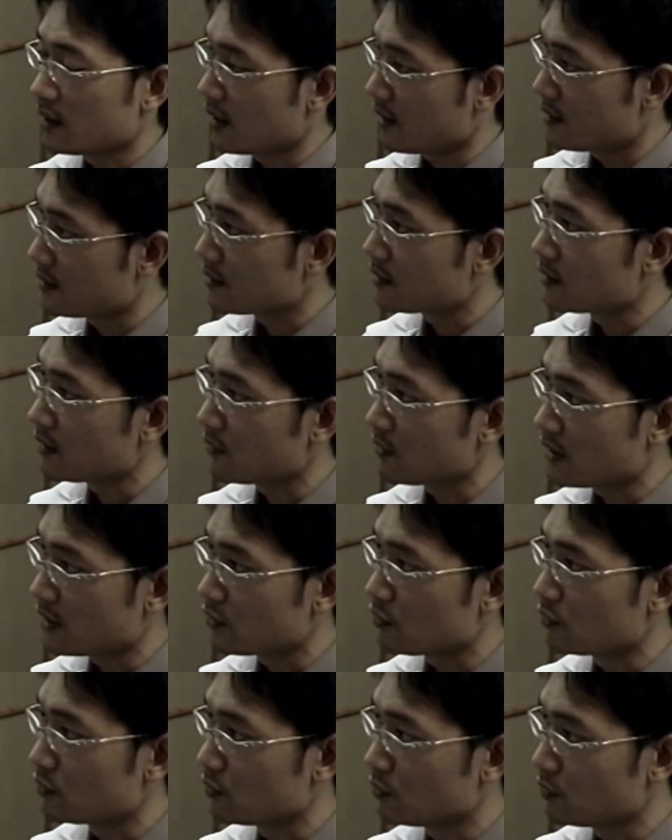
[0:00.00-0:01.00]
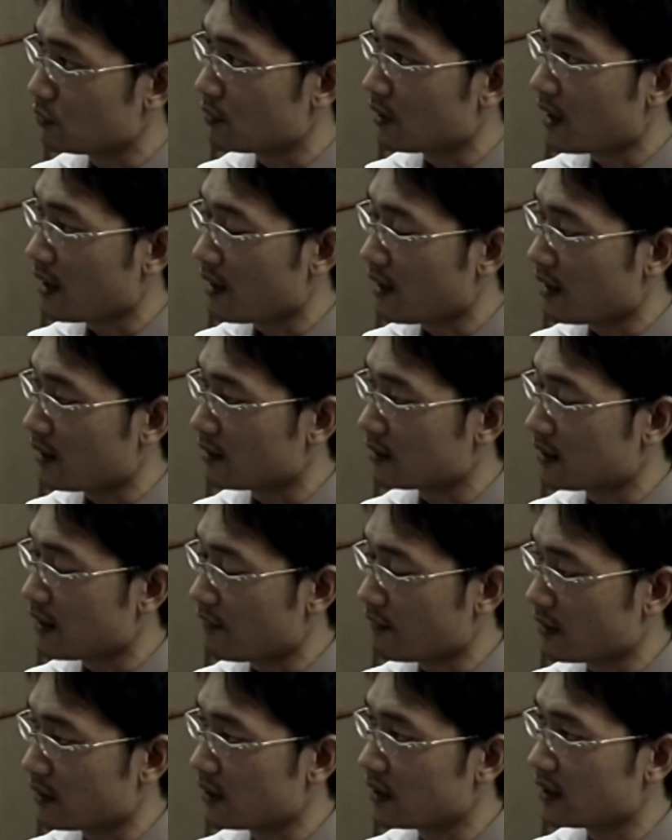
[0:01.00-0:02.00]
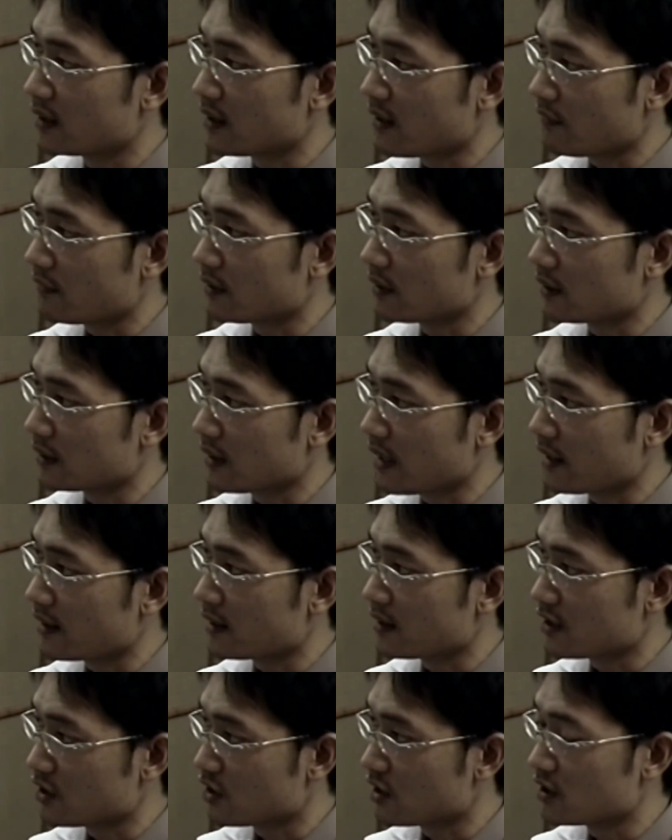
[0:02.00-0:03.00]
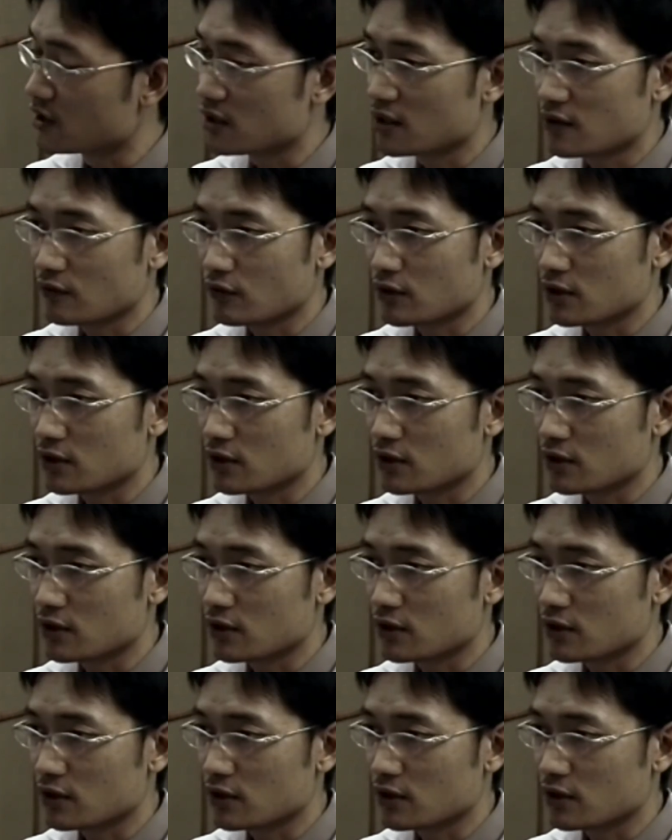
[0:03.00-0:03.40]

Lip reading: yes, I would like to do definitely get an ECG